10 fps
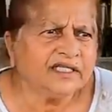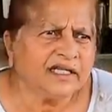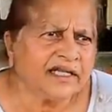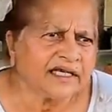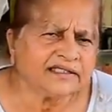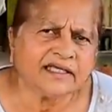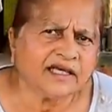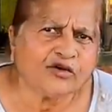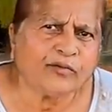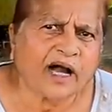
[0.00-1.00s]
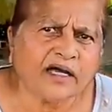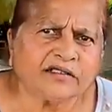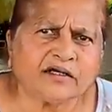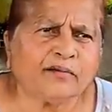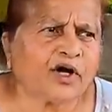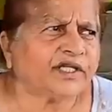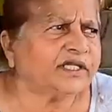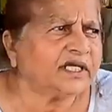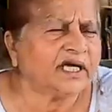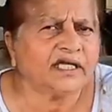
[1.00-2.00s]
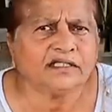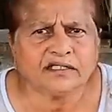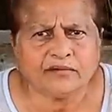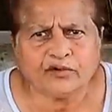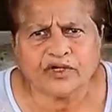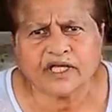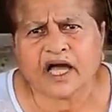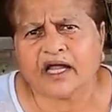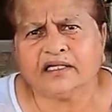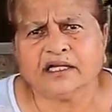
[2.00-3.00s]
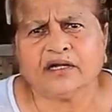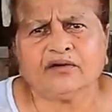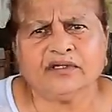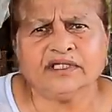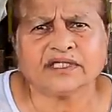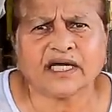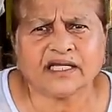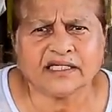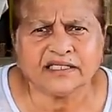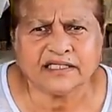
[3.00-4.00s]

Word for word: Till next day they go back, some cutting cane, some going garden and all these kind of things.